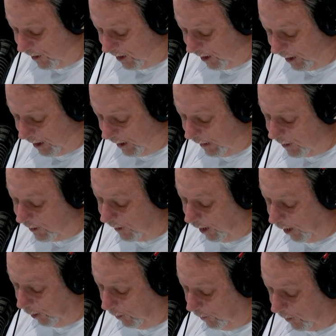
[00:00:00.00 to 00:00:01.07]
city is the
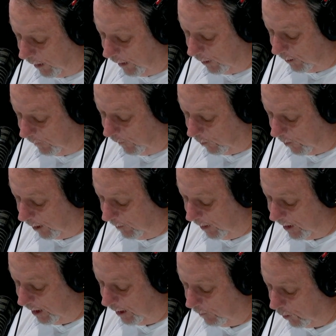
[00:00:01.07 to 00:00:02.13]
home ground of the rugby
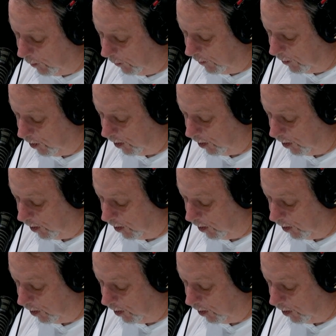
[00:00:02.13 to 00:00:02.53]
team called the